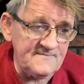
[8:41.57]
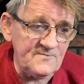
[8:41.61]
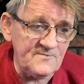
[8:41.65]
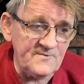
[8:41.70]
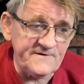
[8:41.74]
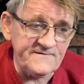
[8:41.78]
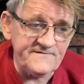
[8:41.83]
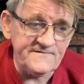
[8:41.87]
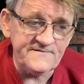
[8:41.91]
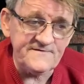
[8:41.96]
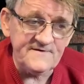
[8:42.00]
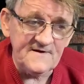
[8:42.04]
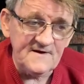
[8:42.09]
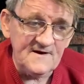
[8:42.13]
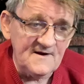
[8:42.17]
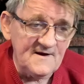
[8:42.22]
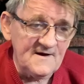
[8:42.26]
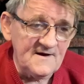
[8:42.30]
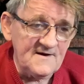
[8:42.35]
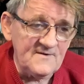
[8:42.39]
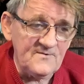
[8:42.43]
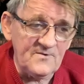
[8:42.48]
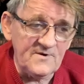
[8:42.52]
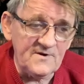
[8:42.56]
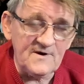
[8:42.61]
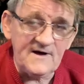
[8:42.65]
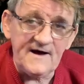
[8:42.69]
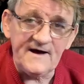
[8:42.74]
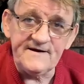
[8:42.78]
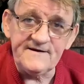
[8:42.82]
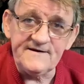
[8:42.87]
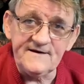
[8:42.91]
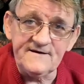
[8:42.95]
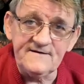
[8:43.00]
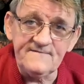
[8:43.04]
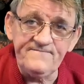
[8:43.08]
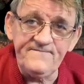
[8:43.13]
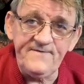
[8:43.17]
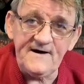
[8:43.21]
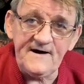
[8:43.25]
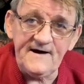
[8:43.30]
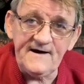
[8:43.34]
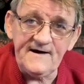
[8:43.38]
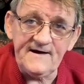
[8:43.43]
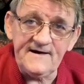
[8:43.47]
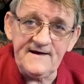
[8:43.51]
which will
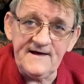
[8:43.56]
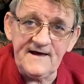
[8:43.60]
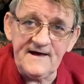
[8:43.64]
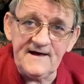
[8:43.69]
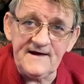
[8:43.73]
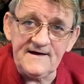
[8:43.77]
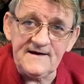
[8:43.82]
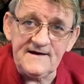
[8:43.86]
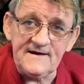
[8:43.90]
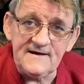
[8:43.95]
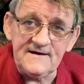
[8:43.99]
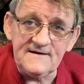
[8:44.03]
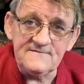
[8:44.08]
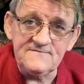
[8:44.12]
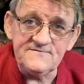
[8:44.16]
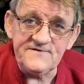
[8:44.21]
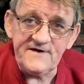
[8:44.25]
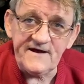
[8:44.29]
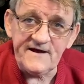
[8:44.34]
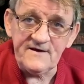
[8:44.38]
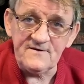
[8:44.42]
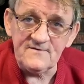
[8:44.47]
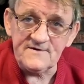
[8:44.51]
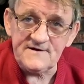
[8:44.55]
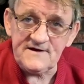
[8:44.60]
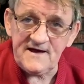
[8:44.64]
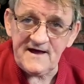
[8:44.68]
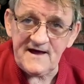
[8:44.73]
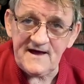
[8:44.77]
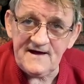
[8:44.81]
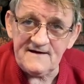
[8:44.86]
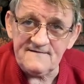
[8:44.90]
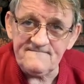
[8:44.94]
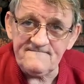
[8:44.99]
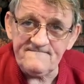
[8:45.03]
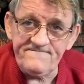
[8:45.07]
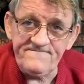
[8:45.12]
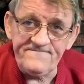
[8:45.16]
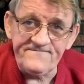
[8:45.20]
identify a channel cat